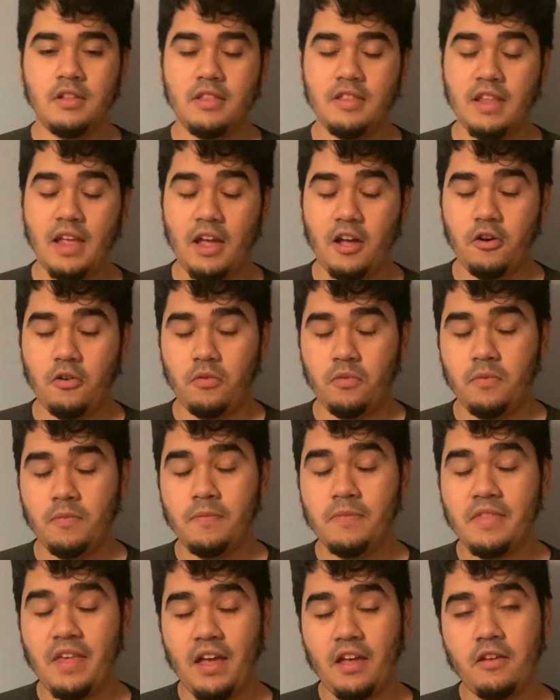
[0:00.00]
Now,
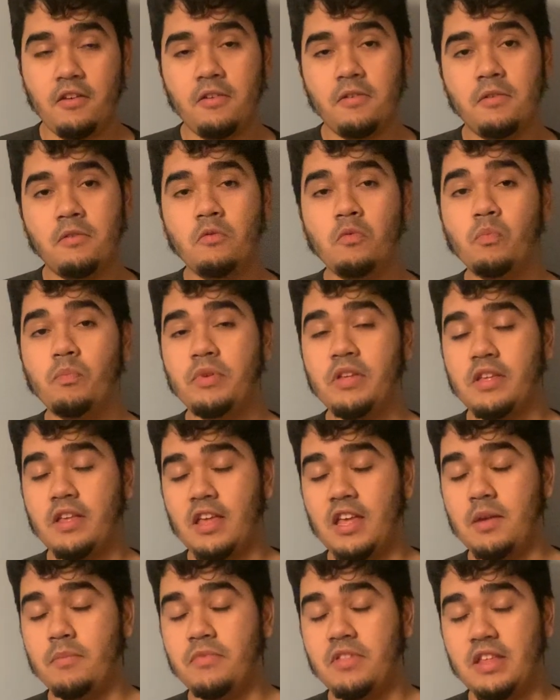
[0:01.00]
that
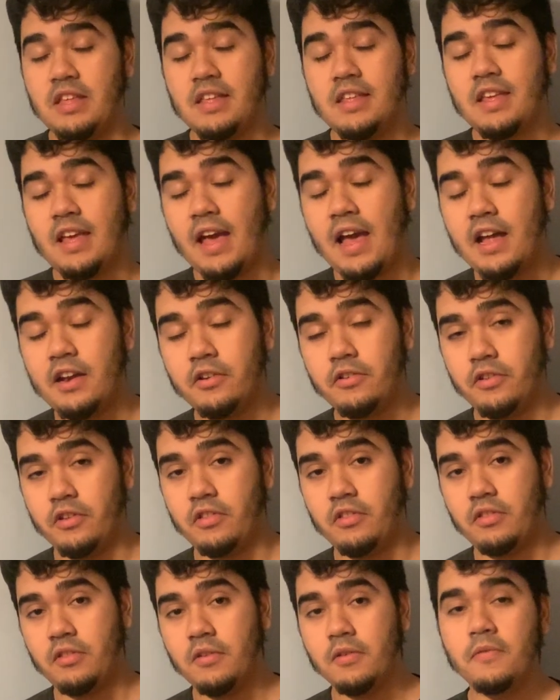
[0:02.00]
became the
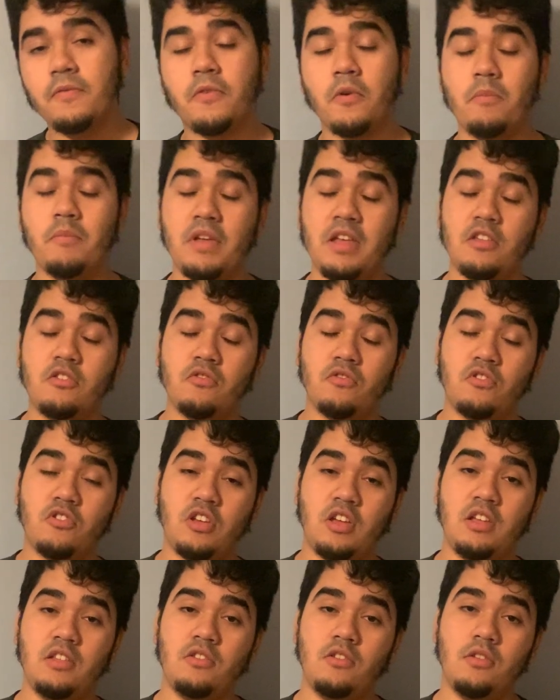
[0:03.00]
catalyst for major
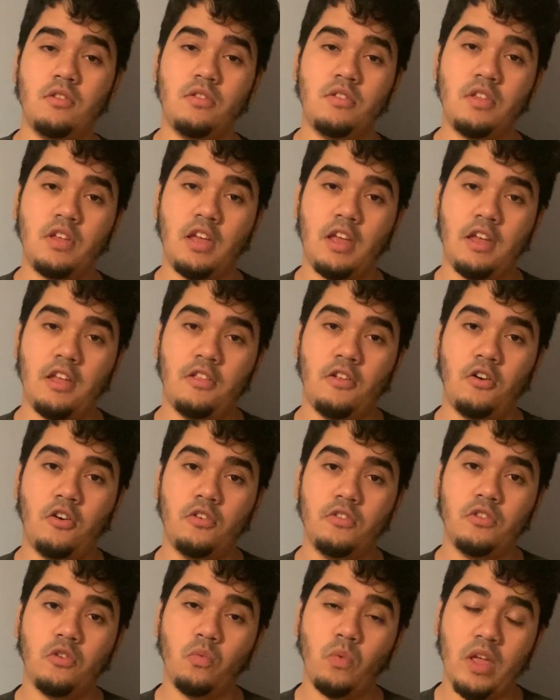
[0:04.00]
changes in
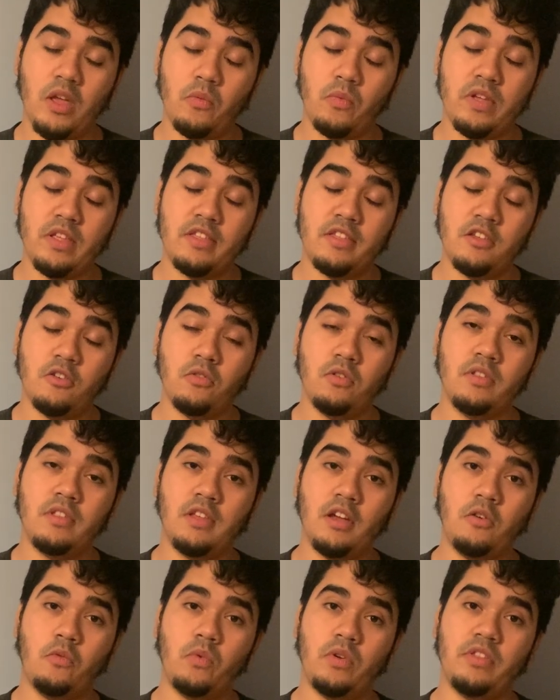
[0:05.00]
the way we
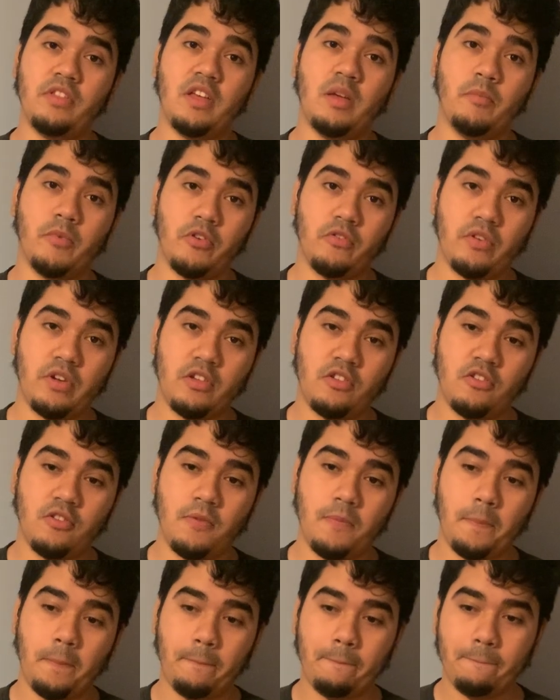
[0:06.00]
dealt with immigration.
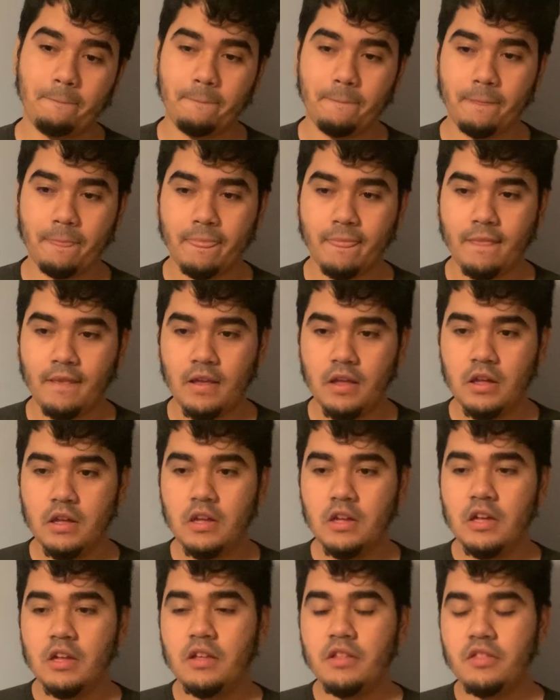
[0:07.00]

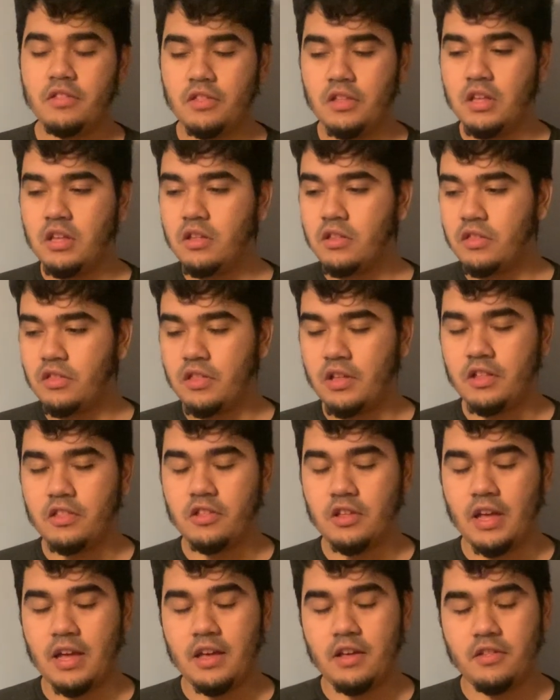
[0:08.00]
Things such
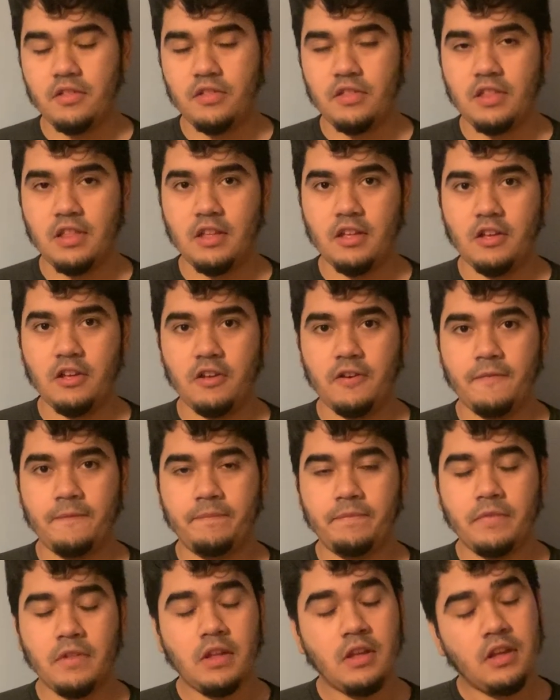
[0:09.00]
as the
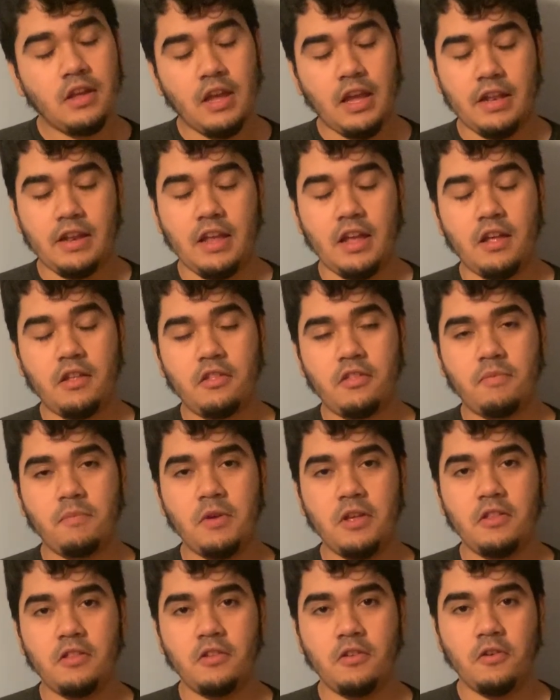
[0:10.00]

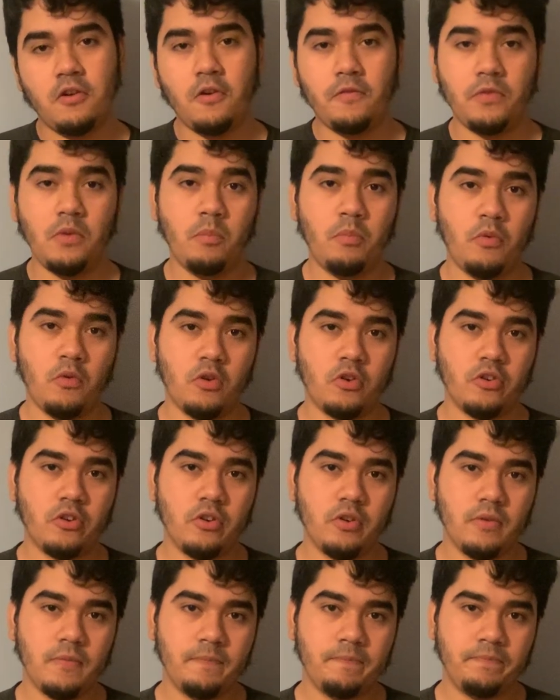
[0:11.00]
enhancement of the
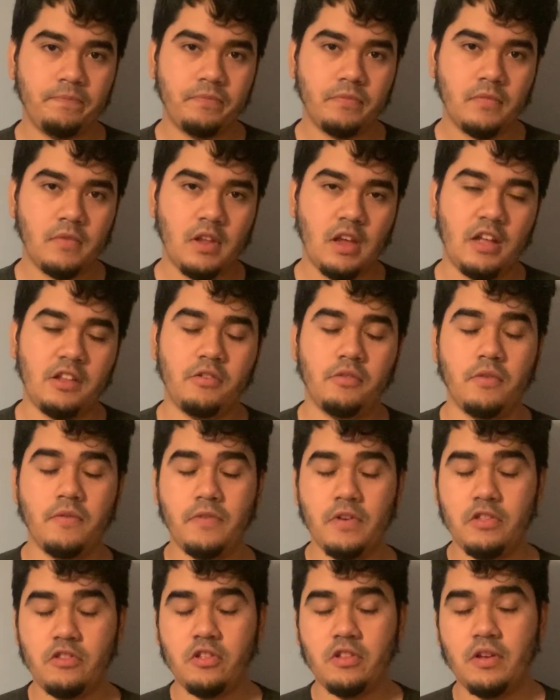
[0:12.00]
border and the
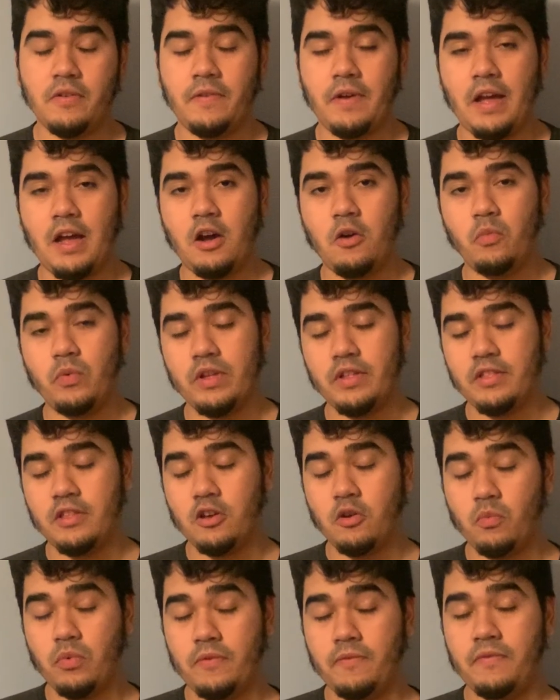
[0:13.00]
revision of how we
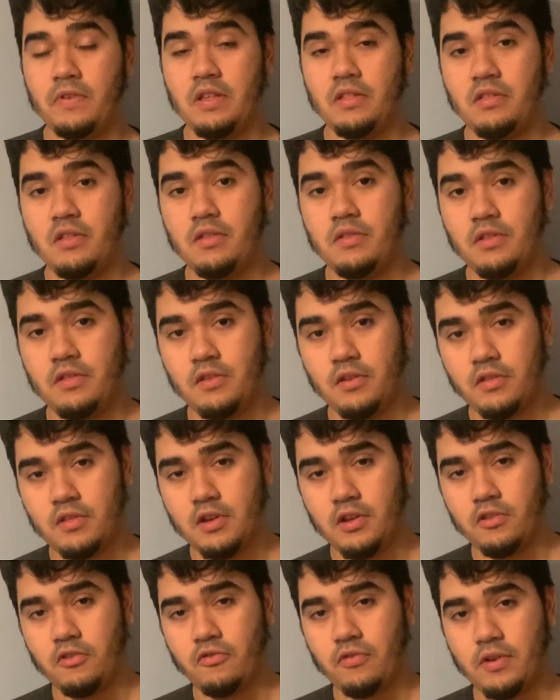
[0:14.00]
deal with visas in this
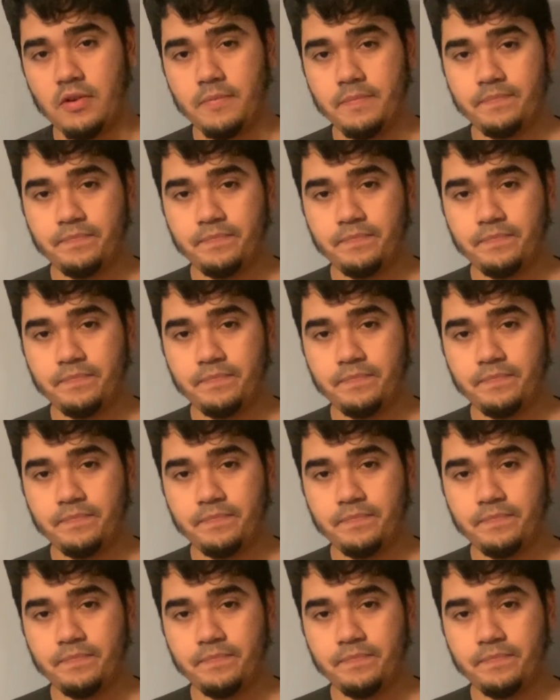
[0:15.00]
country.